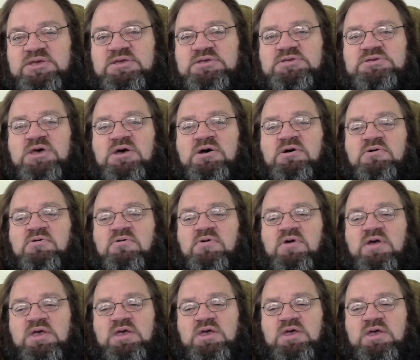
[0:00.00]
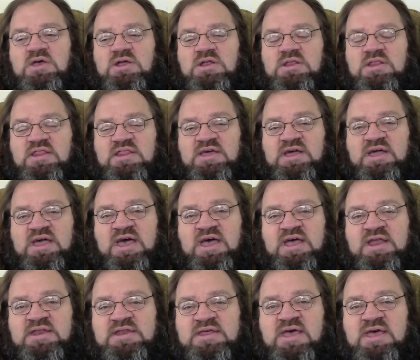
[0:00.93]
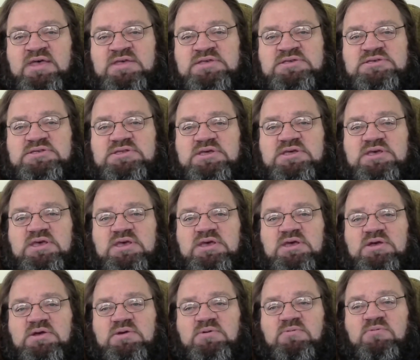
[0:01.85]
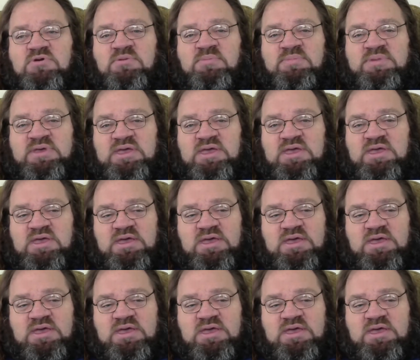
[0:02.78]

So the contest will be